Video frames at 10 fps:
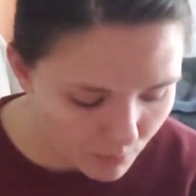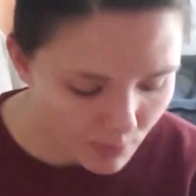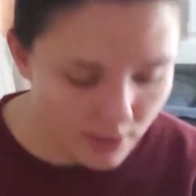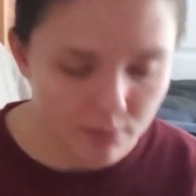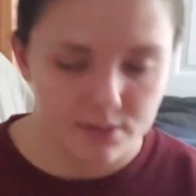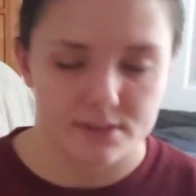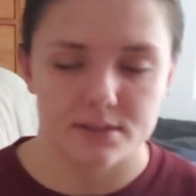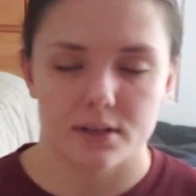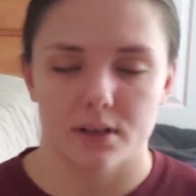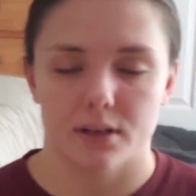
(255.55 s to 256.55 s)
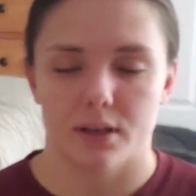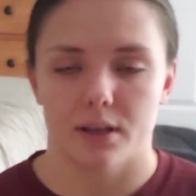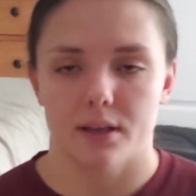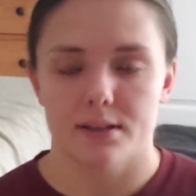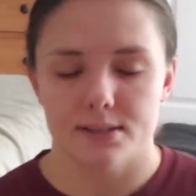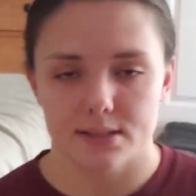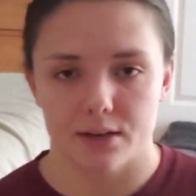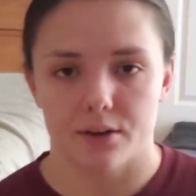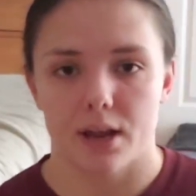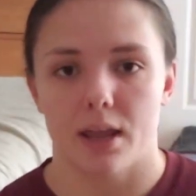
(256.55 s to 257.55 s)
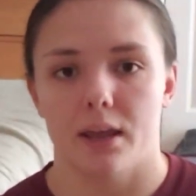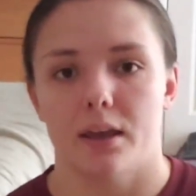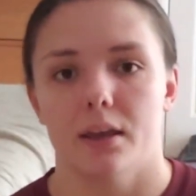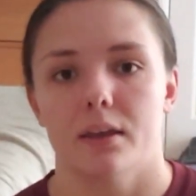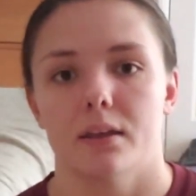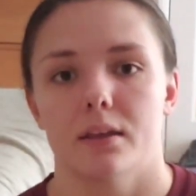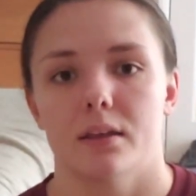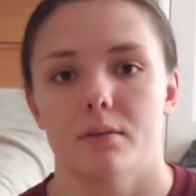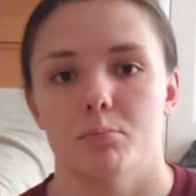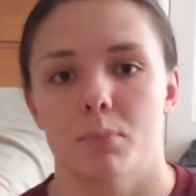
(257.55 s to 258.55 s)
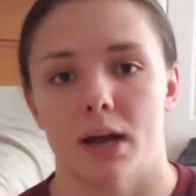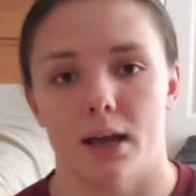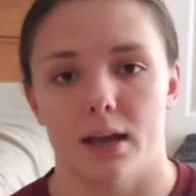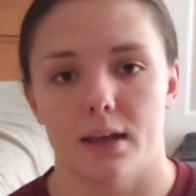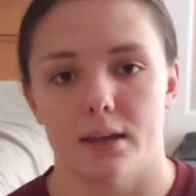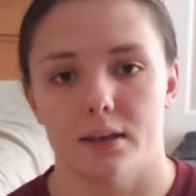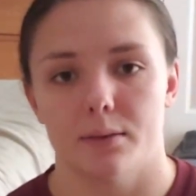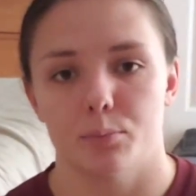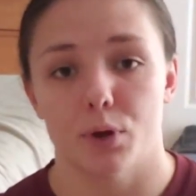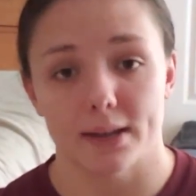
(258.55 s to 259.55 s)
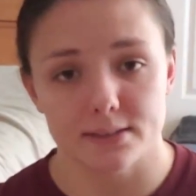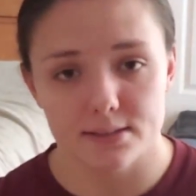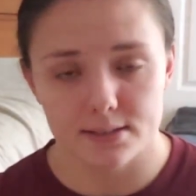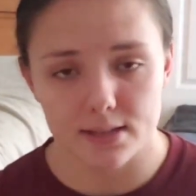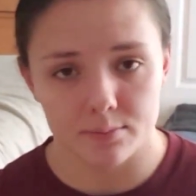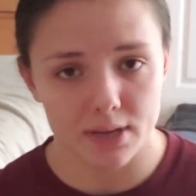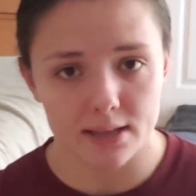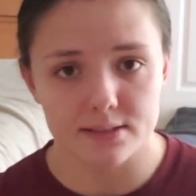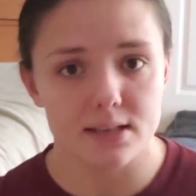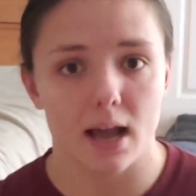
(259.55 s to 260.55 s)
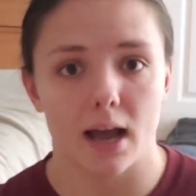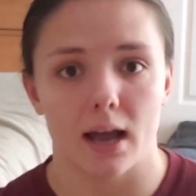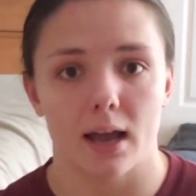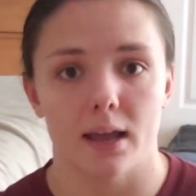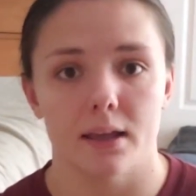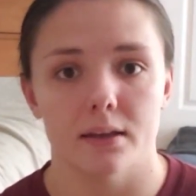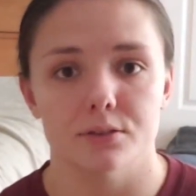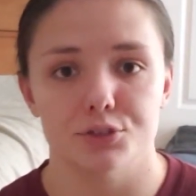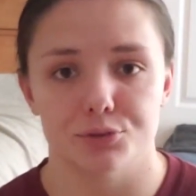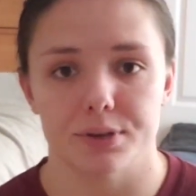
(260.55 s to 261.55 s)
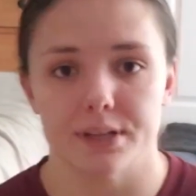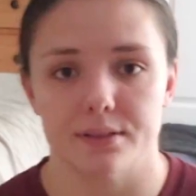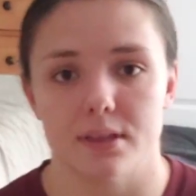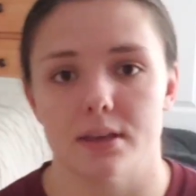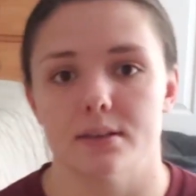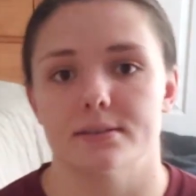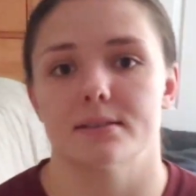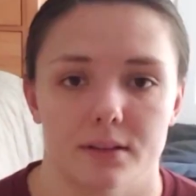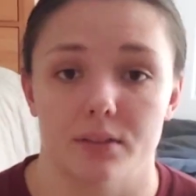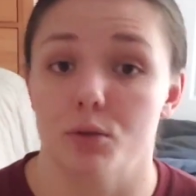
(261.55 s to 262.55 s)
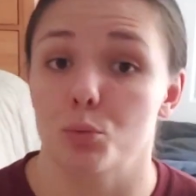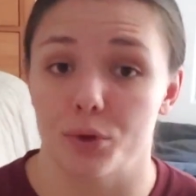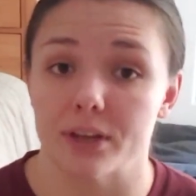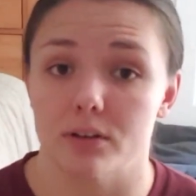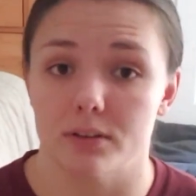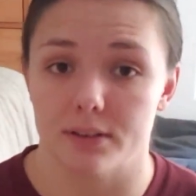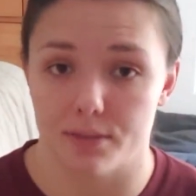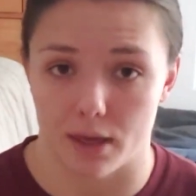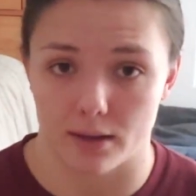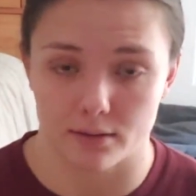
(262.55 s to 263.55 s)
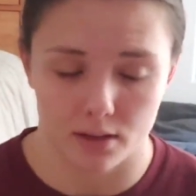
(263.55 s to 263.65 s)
When I was considering my practice exam dates, I treated these like the real thing.